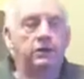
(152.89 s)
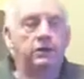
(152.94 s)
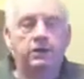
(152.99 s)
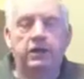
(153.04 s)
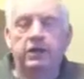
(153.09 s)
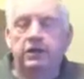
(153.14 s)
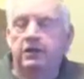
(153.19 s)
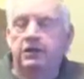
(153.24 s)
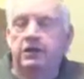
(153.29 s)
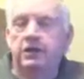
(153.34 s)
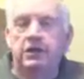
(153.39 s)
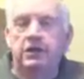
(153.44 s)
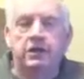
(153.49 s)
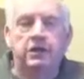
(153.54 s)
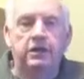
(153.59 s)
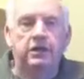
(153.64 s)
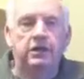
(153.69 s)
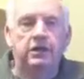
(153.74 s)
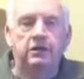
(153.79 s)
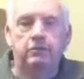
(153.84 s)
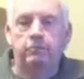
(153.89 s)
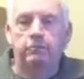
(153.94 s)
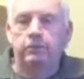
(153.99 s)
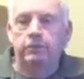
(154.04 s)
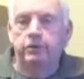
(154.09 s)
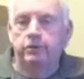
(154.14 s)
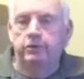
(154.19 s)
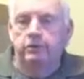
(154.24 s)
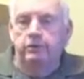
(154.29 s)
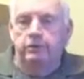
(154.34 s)
They can't
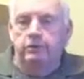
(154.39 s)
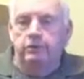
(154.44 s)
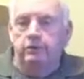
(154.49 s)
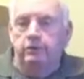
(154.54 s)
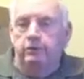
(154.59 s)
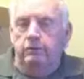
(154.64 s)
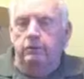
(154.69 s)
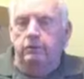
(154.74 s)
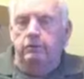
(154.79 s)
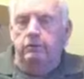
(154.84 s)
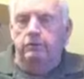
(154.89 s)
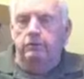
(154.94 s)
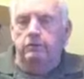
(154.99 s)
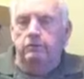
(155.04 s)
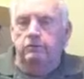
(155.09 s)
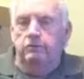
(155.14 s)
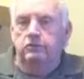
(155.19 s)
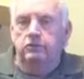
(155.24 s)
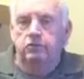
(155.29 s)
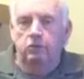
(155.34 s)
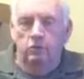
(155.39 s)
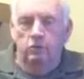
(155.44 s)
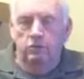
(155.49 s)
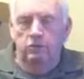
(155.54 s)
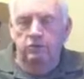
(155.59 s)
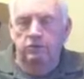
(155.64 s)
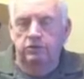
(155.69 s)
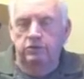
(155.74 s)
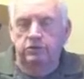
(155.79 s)
outsource